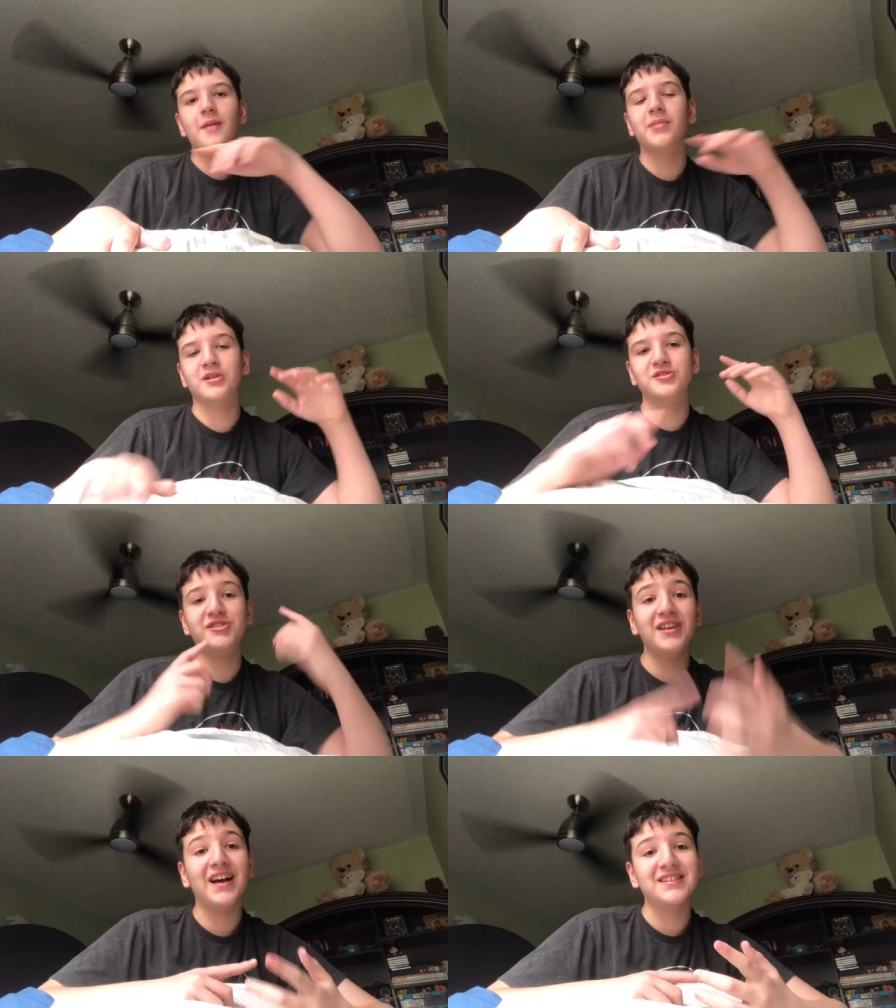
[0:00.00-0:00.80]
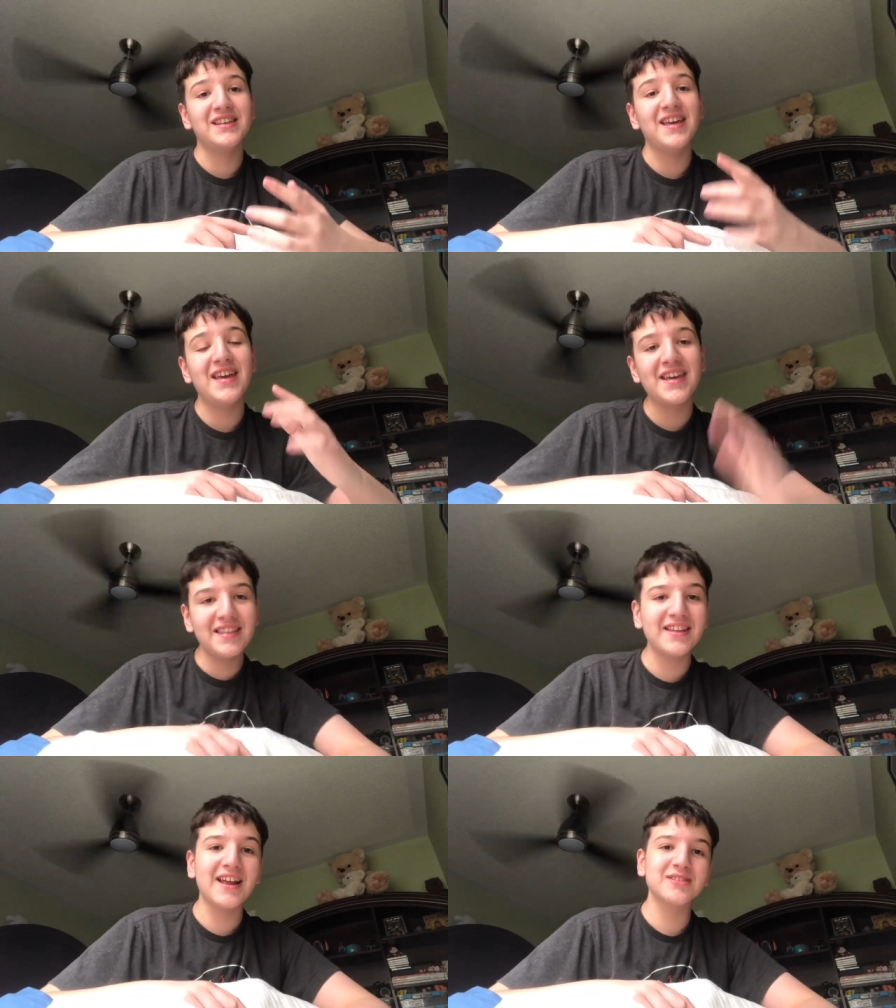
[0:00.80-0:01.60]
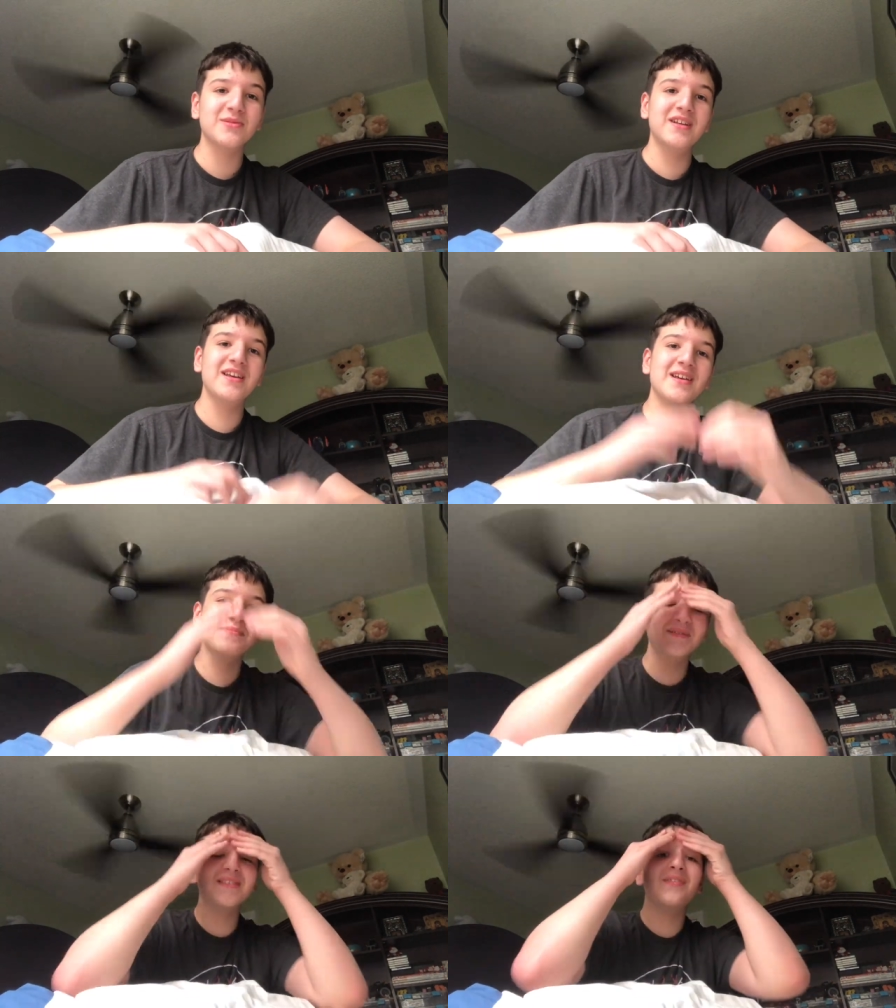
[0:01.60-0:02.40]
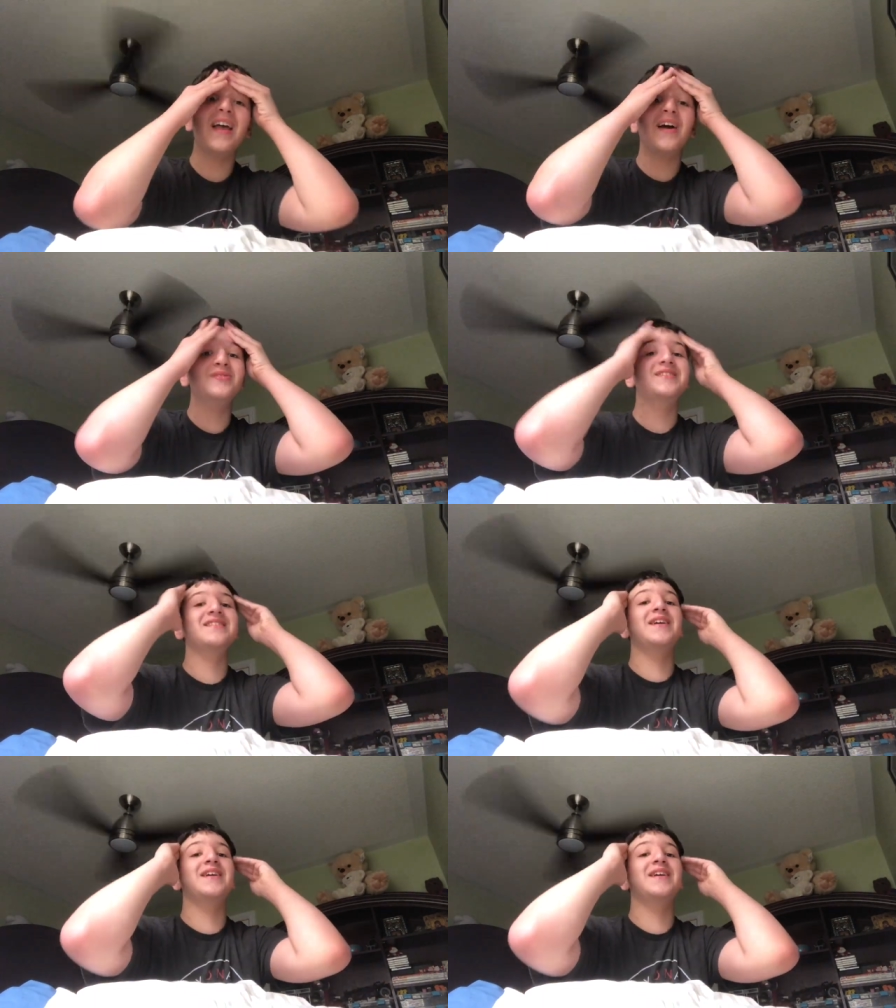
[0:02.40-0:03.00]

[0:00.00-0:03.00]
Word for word: But I'll see you guys in the next one. ImpulseEvan out.